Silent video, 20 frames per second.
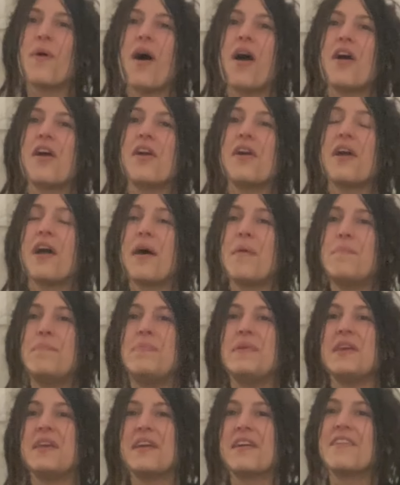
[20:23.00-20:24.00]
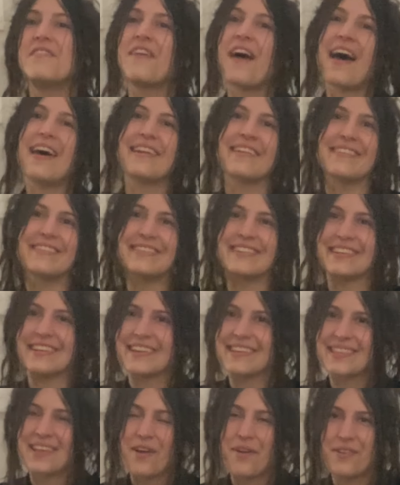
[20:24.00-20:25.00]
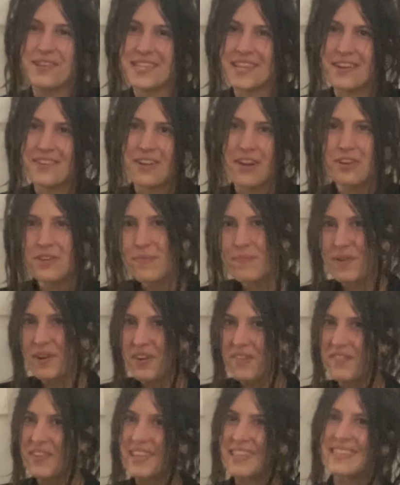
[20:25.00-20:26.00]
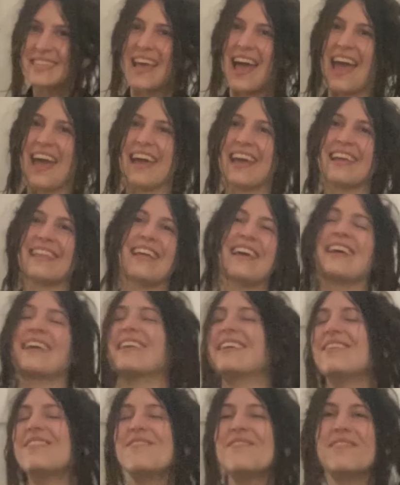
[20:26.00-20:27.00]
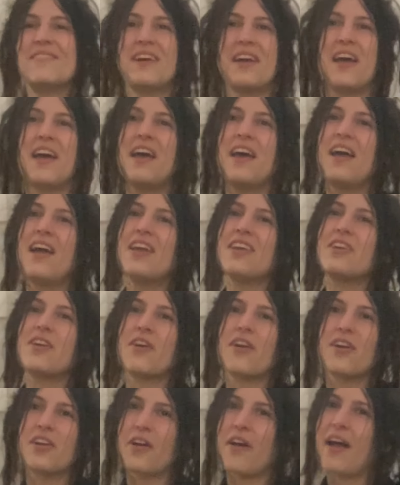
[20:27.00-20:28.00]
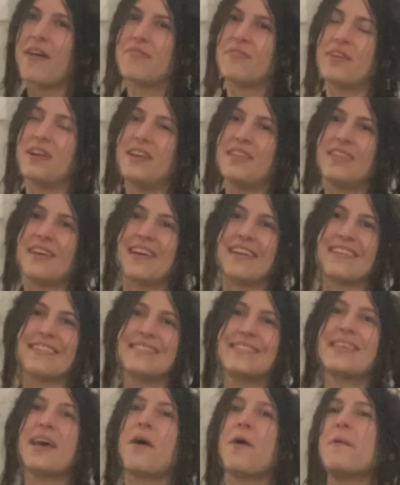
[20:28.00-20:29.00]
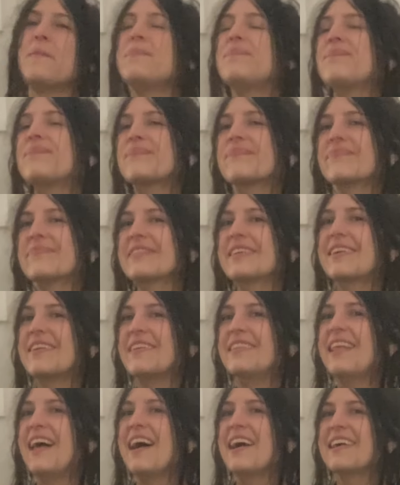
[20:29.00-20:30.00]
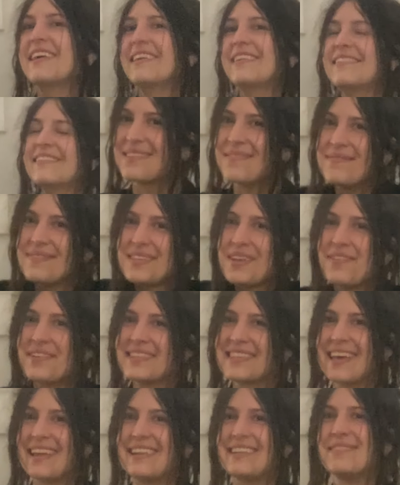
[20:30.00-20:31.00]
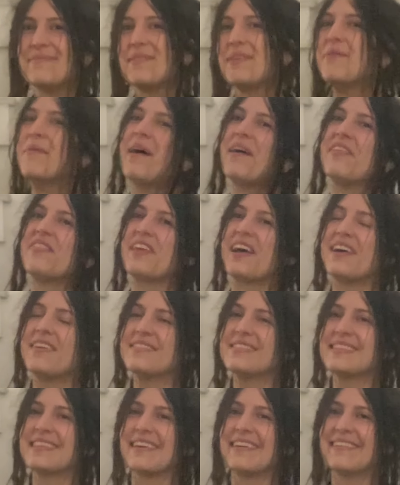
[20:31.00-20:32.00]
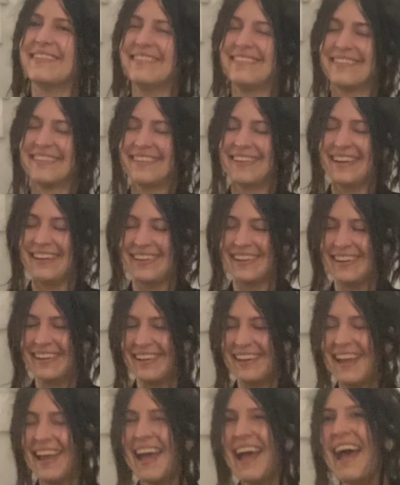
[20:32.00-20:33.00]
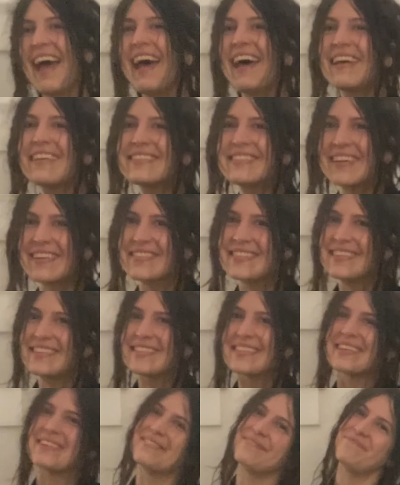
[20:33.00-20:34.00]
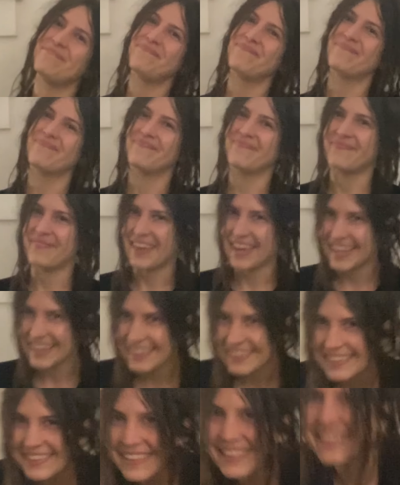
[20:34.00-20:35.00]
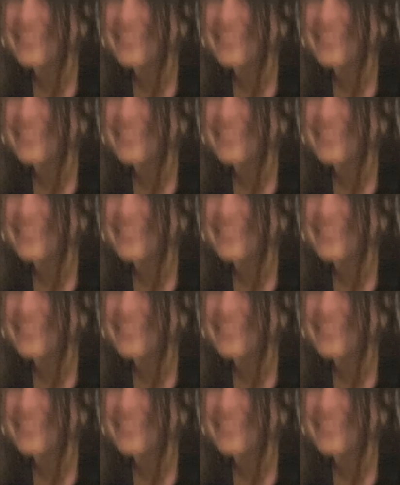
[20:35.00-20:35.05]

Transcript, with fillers: You are a being of energy, as I always hear Dr. Bergman saying, like you're everything, so. Good luck, because I'm so excited to be well now, so I'll talk to you soon.